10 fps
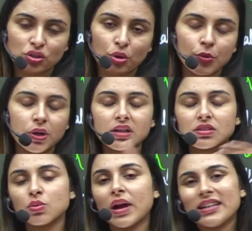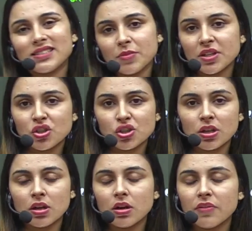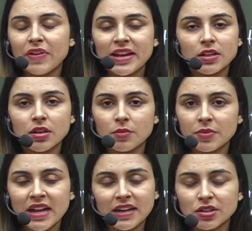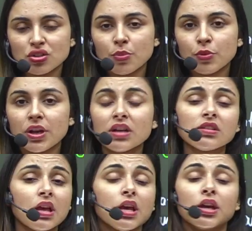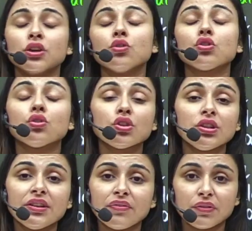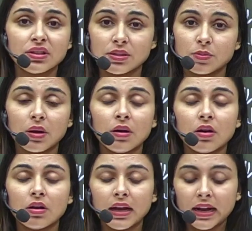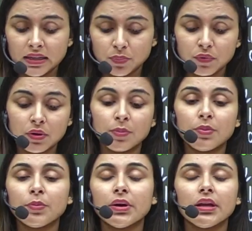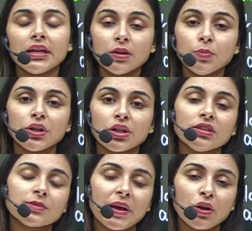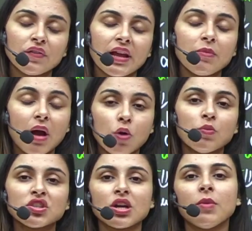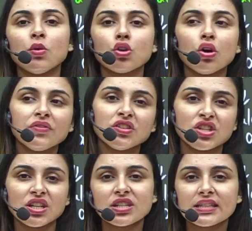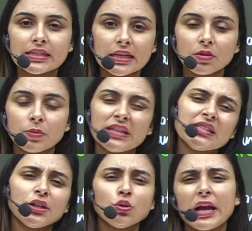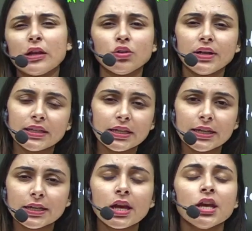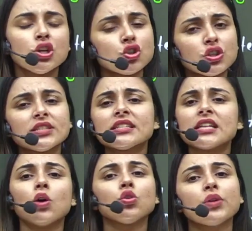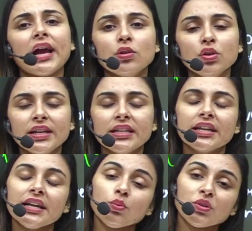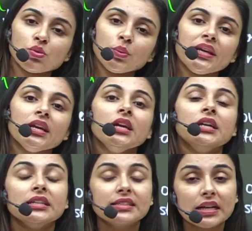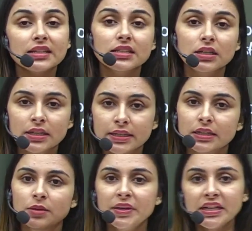or products, you had some initial uh, final reactants or products, you took the difference uh, at uh, in a particular span of time, how much amount of the change has taken place, and you calculate the rate. So this is how you calculate the rate, which we discussed a little bit